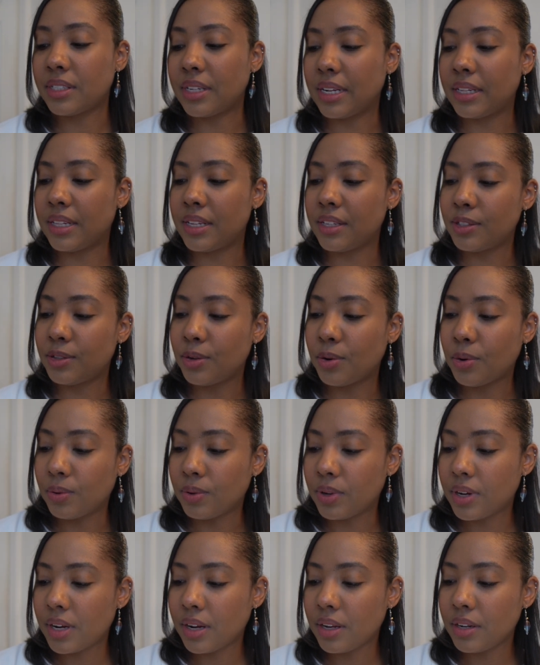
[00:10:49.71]
Like, this
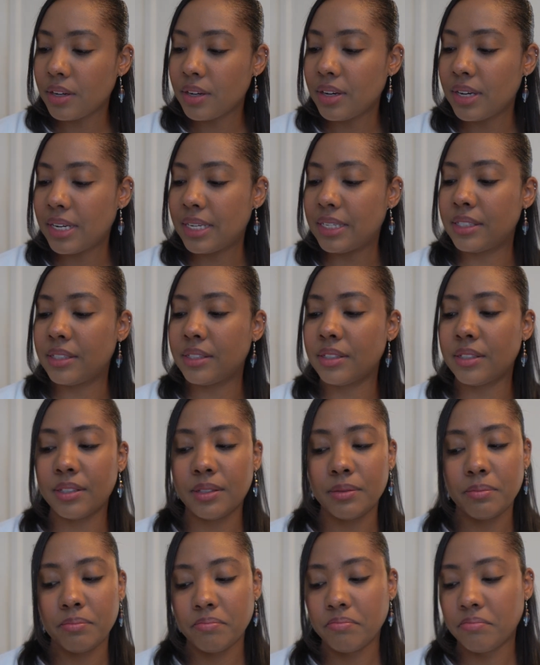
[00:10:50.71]
gold color
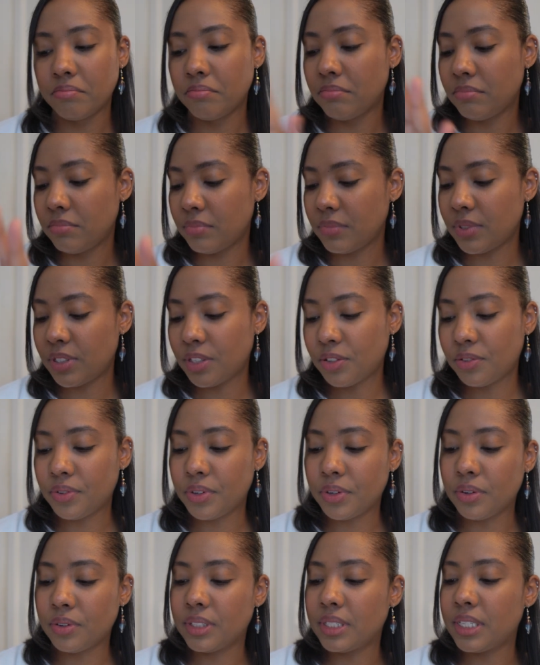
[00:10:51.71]
is the
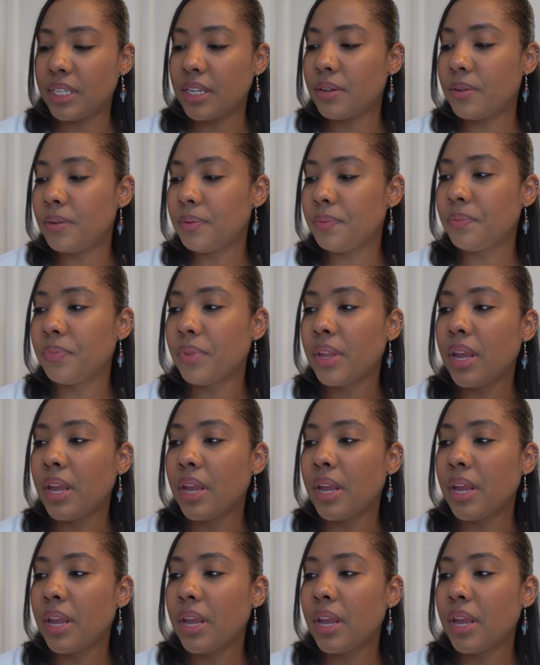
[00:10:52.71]
real deal.